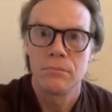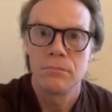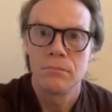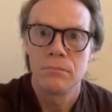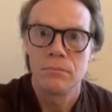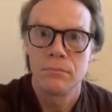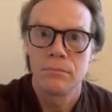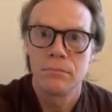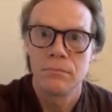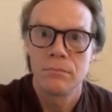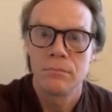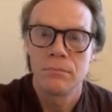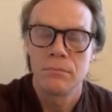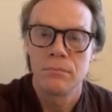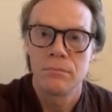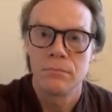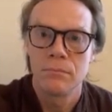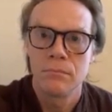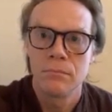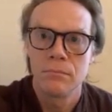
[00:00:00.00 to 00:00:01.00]

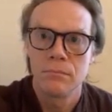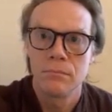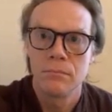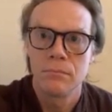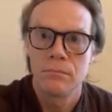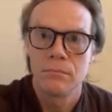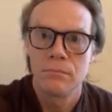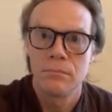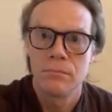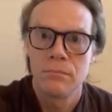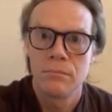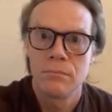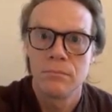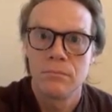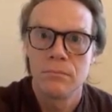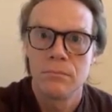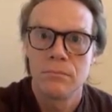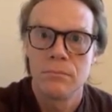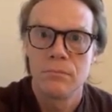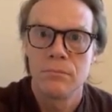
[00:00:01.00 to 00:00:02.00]

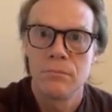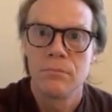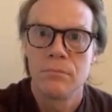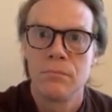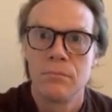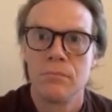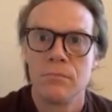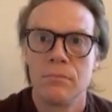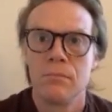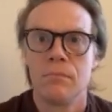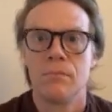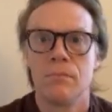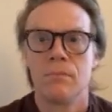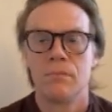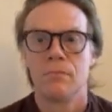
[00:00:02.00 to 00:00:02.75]
No words are spoken by the person on screen.